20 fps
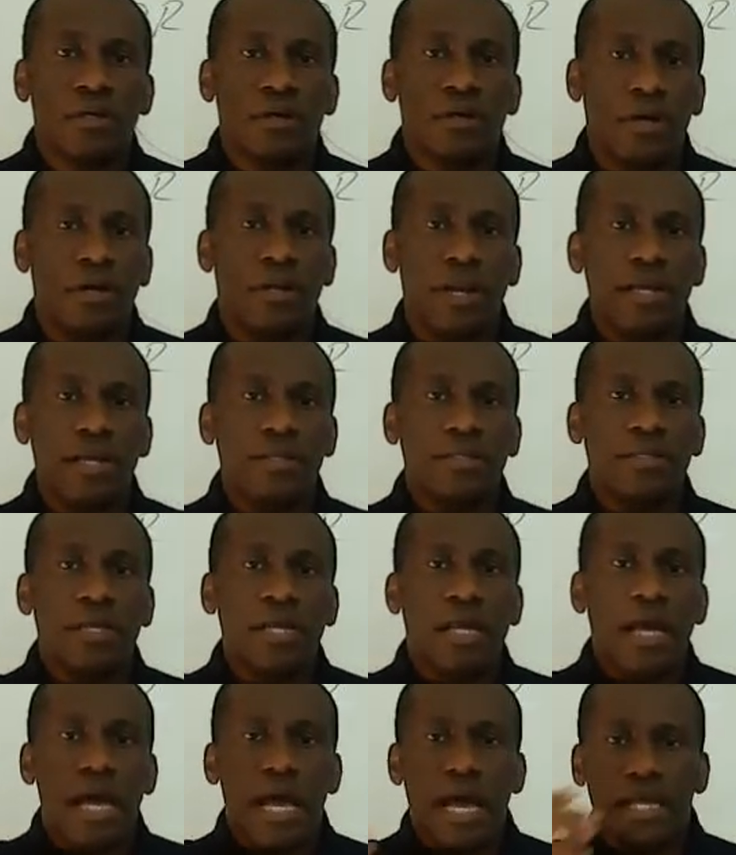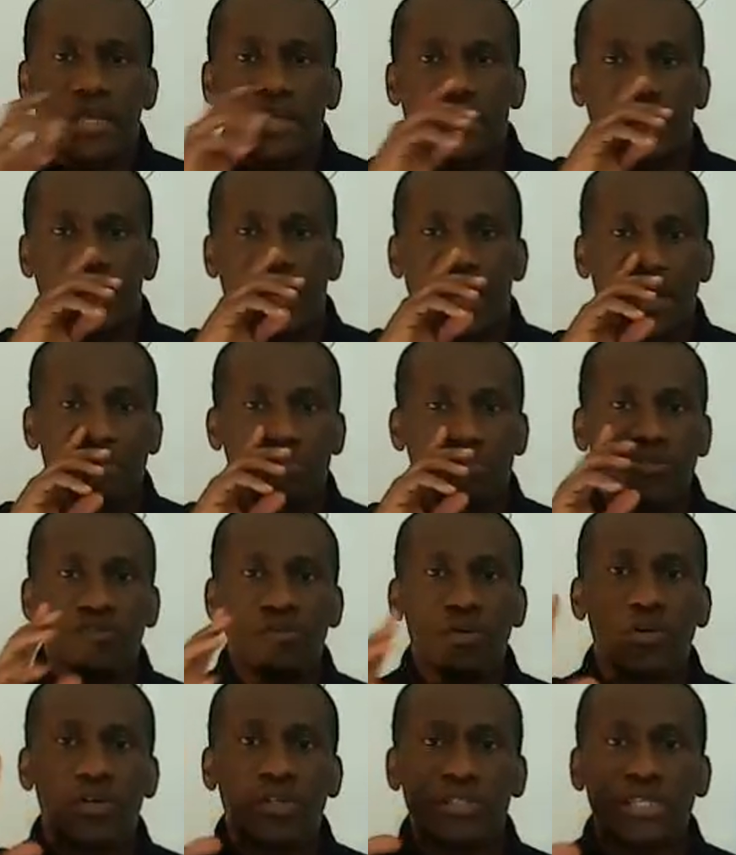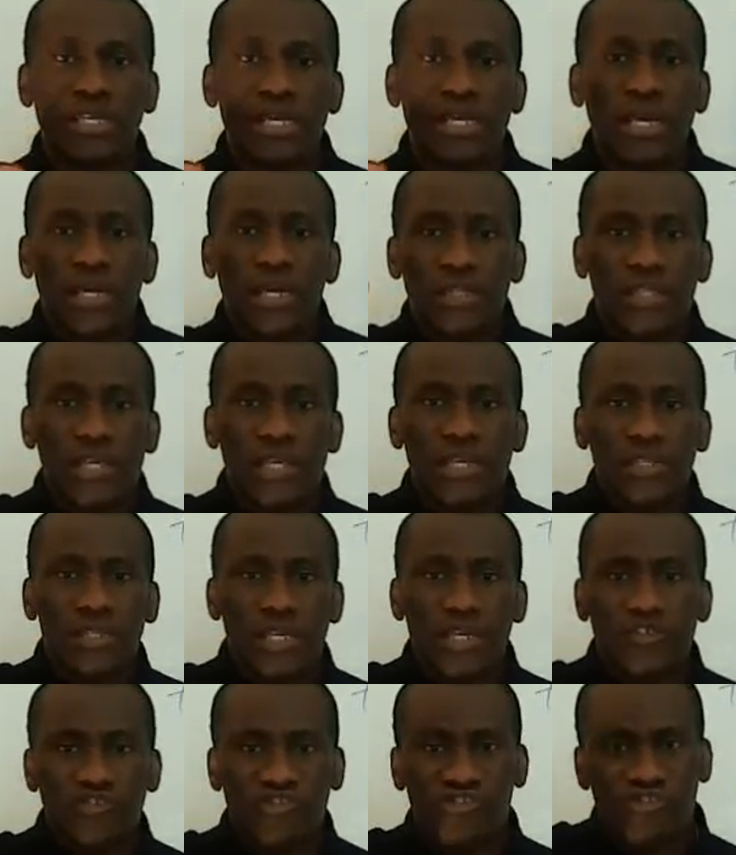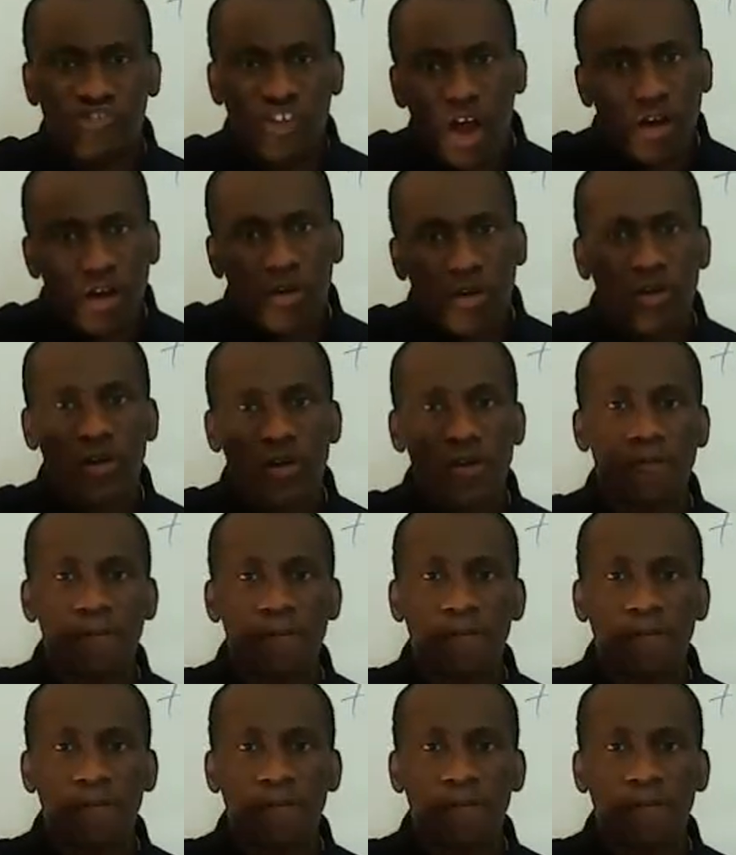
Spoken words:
All right? And so the shock